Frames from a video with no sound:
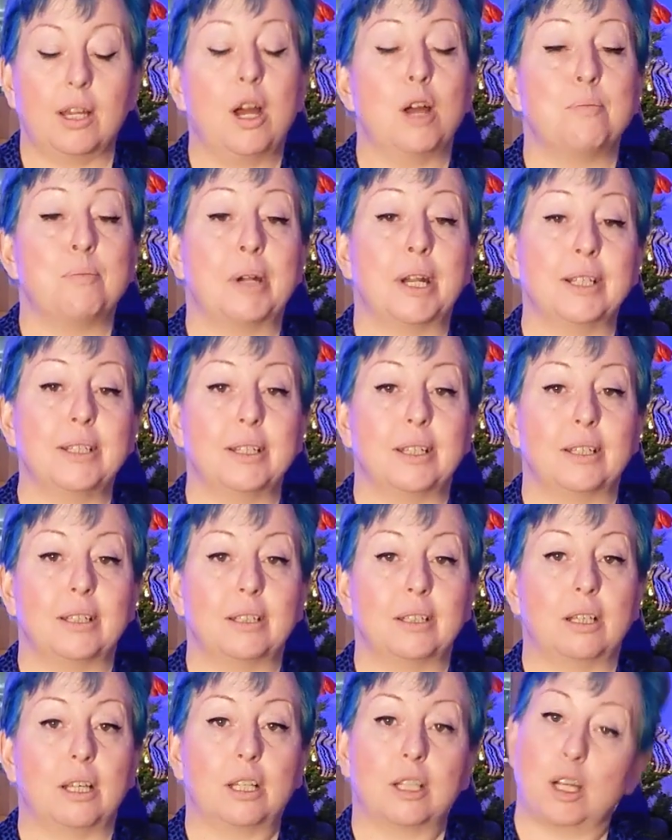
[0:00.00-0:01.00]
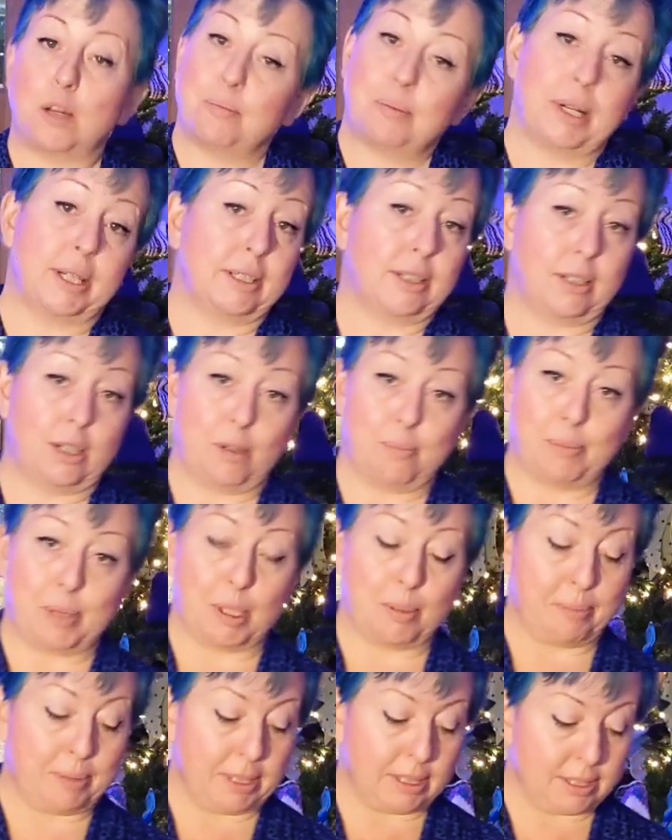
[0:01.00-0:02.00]
got pregnant. I got pregnant on
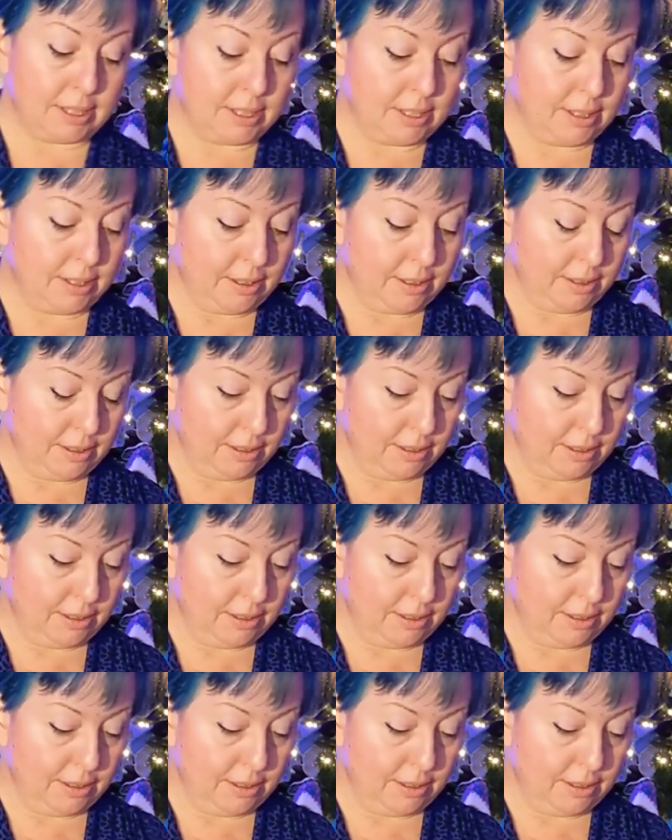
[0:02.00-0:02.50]
purpose.